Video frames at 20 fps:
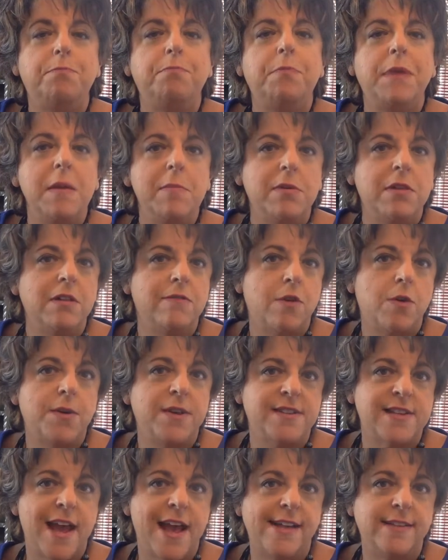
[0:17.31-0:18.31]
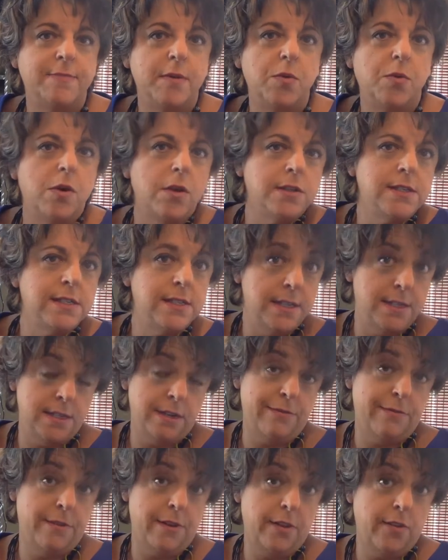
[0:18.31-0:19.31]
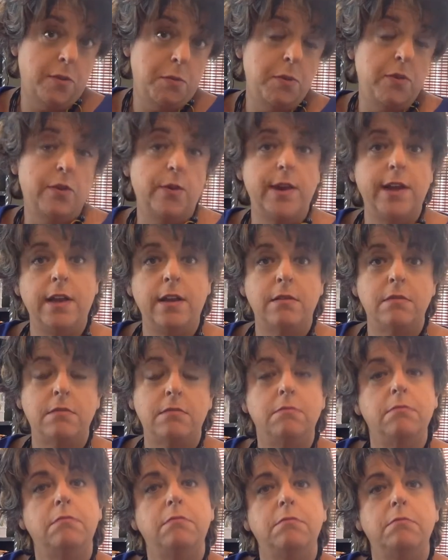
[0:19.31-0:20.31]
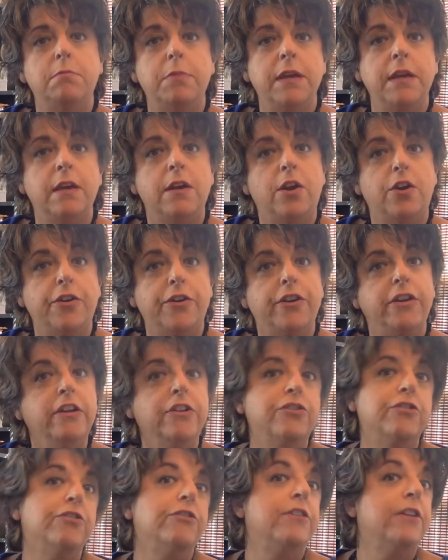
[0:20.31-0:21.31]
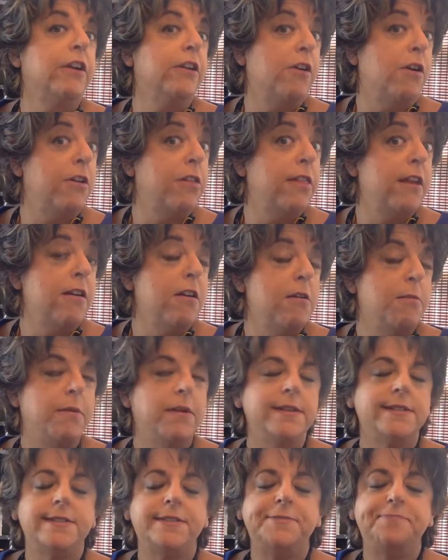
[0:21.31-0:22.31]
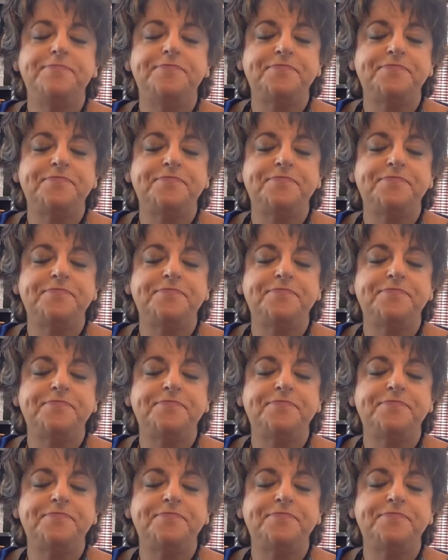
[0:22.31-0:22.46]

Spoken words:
people have always asked me, what's the difference between being an art teacher and an art therapist?